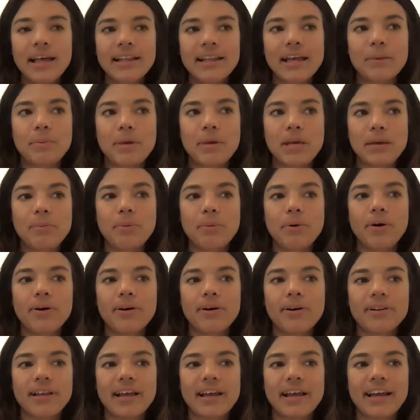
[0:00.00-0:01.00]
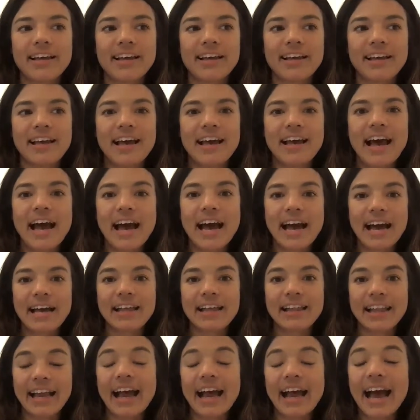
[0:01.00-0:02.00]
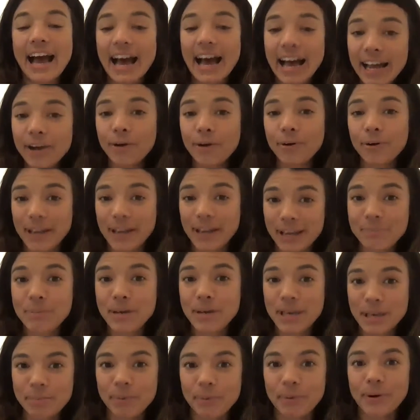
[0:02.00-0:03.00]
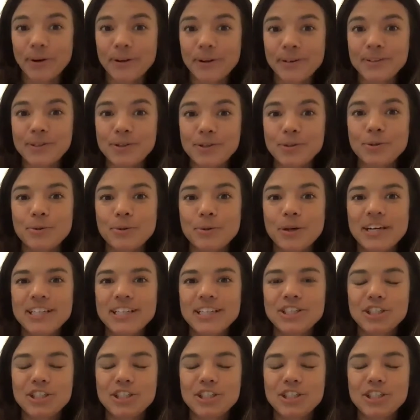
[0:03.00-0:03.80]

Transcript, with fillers: Like people are like hi- like hiring people to